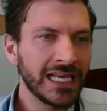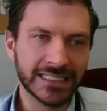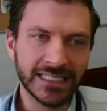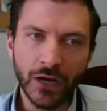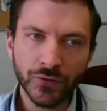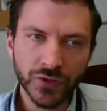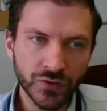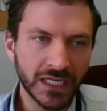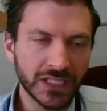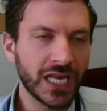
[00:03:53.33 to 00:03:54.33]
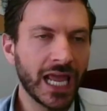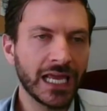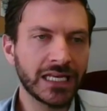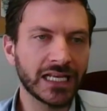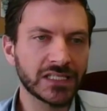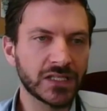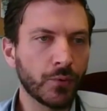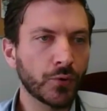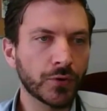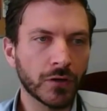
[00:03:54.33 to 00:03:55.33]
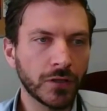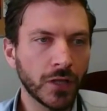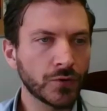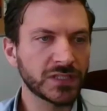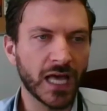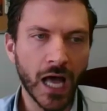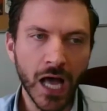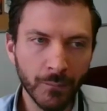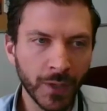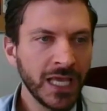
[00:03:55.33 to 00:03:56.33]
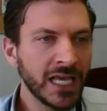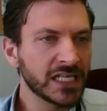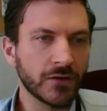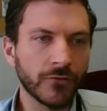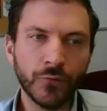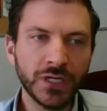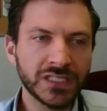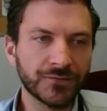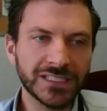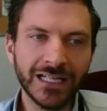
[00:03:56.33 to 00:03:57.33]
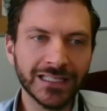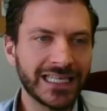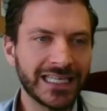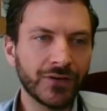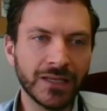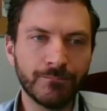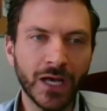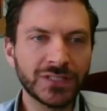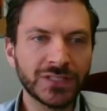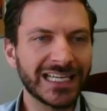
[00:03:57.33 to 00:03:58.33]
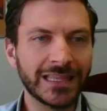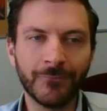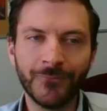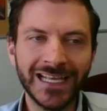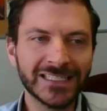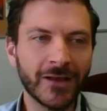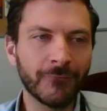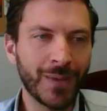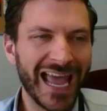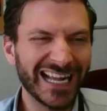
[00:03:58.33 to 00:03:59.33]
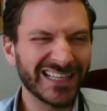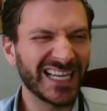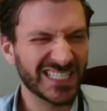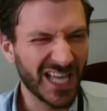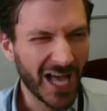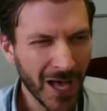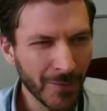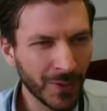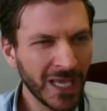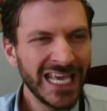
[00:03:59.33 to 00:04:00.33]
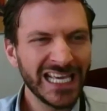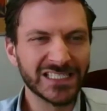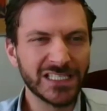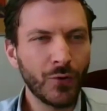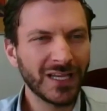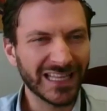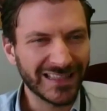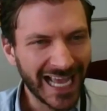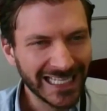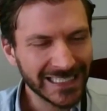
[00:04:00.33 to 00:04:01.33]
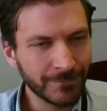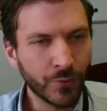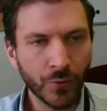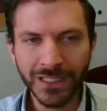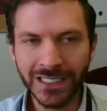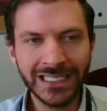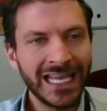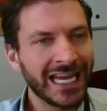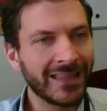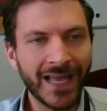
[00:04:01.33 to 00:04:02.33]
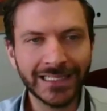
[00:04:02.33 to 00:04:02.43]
is an outstretched hand as the border closed. The Hub is a voice of solidarity belted in the face of backlash. The Hub is knowing that that's important and